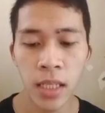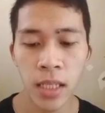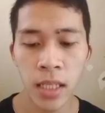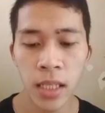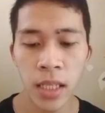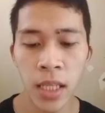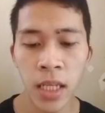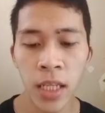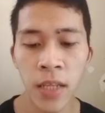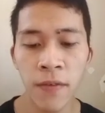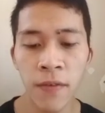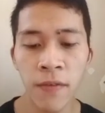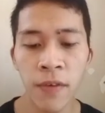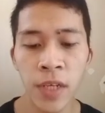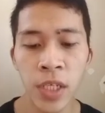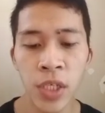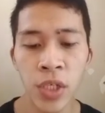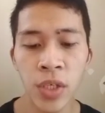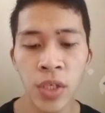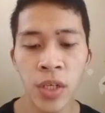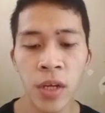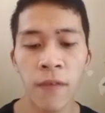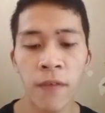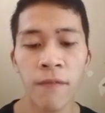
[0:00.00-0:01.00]
the
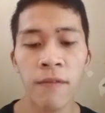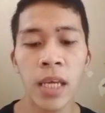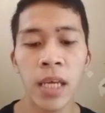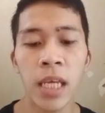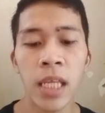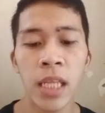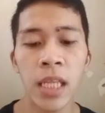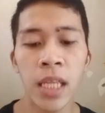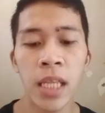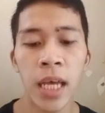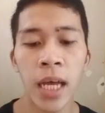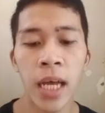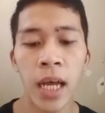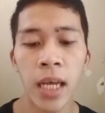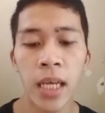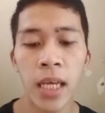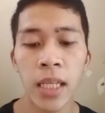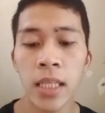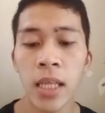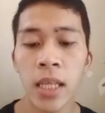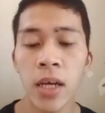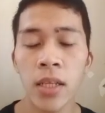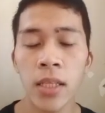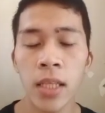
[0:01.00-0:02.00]
division of India,
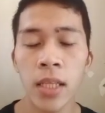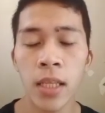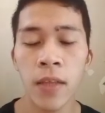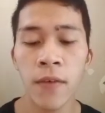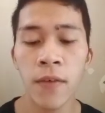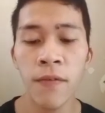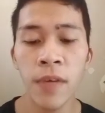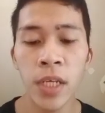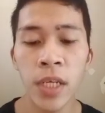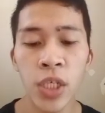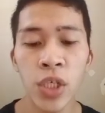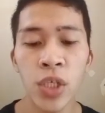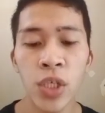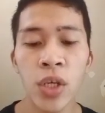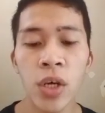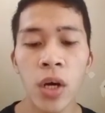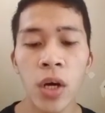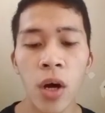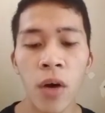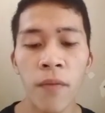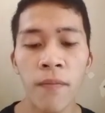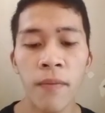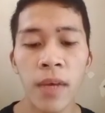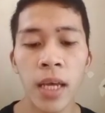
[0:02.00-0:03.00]
the division
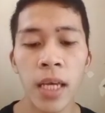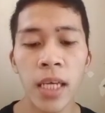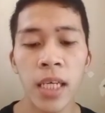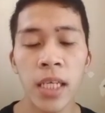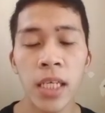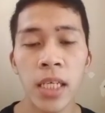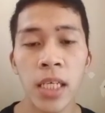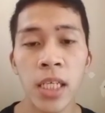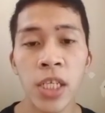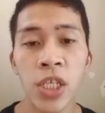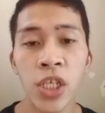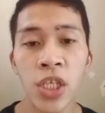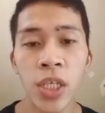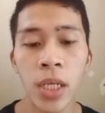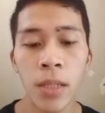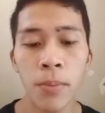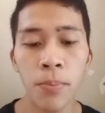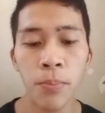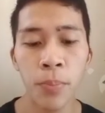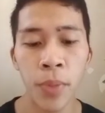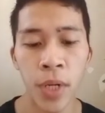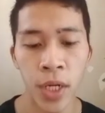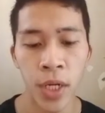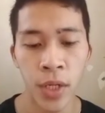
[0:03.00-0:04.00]
of
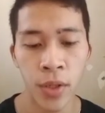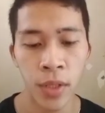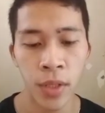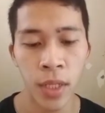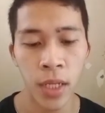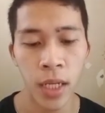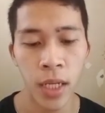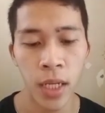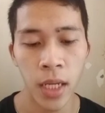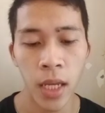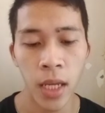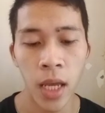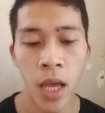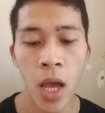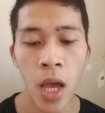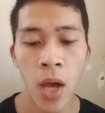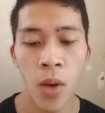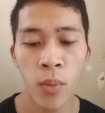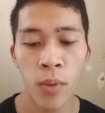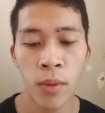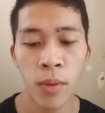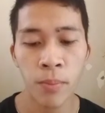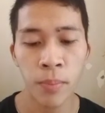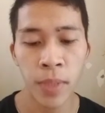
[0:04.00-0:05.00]
ancient period
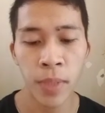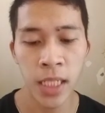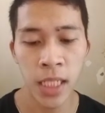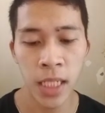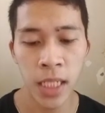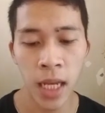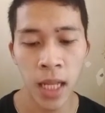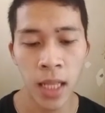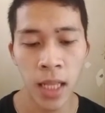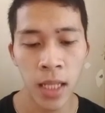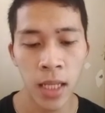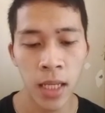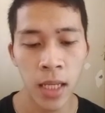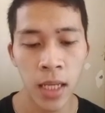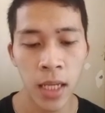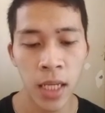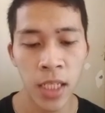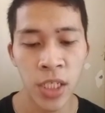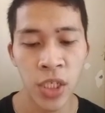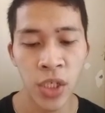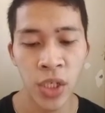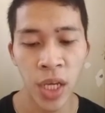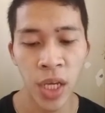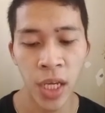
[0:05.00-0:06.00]
with physical
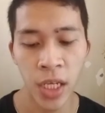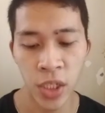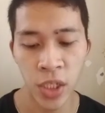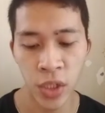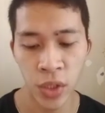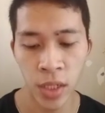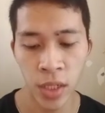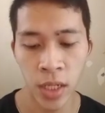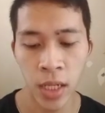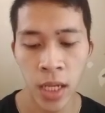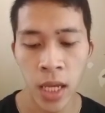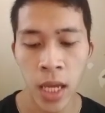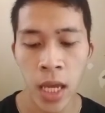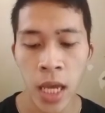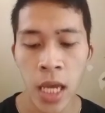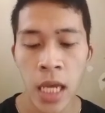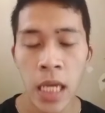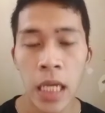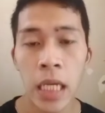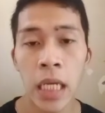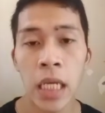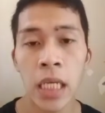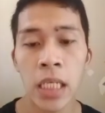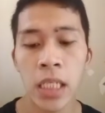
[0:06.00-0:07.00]
education
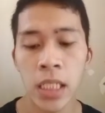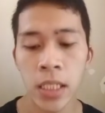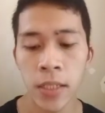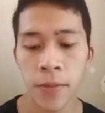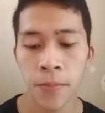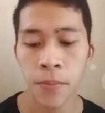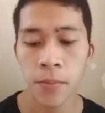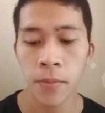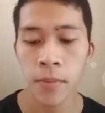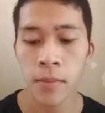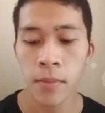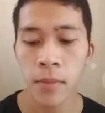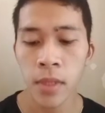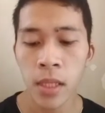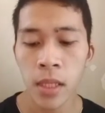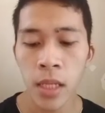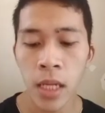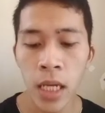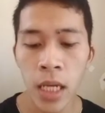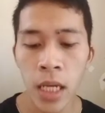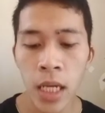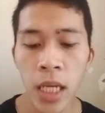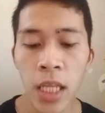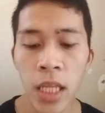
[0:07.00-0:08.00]
is
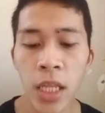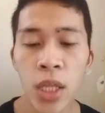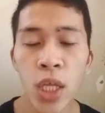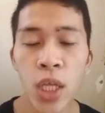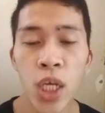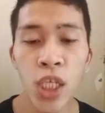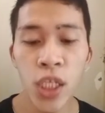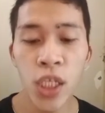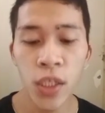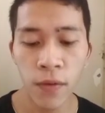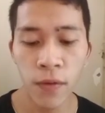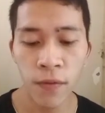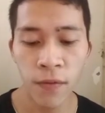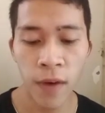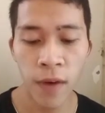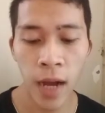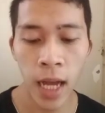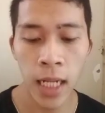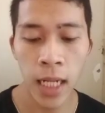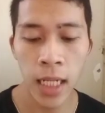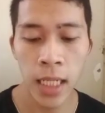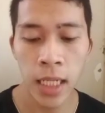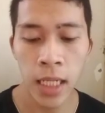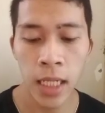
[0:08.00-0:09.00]
Indus
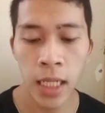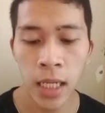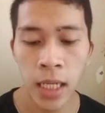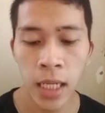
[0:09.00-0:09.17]
Valley